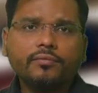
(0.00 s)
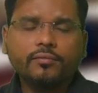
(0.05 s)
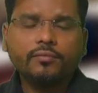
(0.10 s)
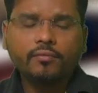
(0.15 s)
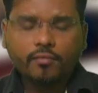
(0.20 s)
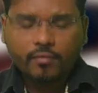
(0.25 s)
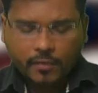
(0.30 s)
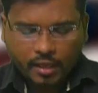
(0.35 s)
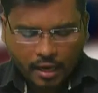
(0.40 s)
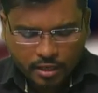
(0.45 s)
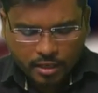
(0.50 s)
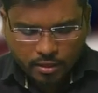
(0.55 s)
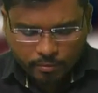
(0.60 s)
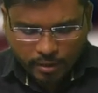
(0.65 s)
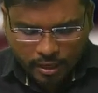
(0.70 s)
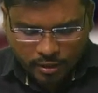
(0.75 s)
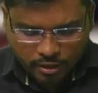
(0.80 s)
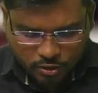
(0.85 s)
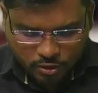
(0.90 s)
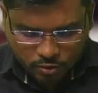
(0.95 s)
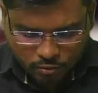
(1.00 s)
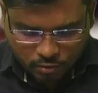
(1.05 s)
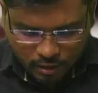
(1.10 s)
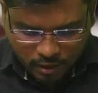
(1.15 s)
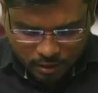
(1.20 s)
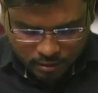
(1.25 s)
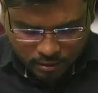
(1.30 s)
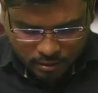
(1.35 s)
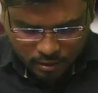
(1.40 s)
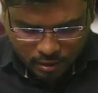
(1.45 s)
Right, my dear
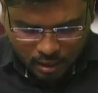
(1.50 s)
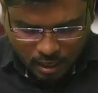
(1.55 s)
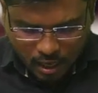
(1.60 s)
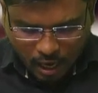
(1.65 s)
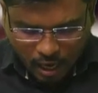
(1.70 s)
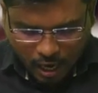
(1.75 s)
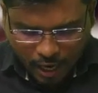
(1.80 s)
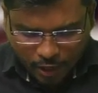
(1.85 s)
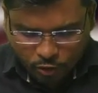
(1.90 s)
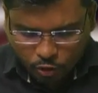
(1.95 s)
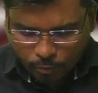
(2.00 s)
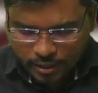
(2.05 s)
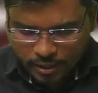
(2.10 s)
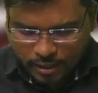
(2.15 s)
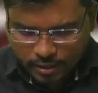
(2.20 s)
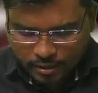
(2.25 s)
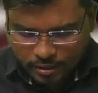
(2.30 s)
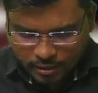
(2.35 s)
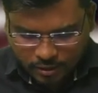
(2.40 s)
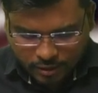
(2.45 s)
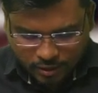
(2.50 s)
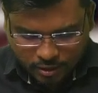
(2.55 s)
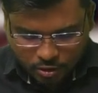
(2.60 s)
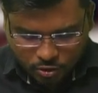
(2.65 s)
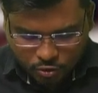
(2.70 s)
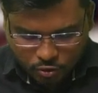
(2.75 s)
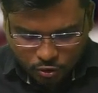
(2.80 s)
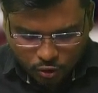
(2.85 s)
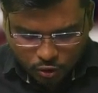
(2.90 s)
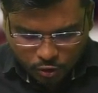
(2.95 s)
students? I hope it is clear to
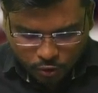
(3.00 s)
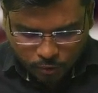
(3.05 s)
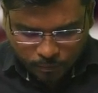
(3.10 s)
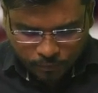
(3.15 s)
you.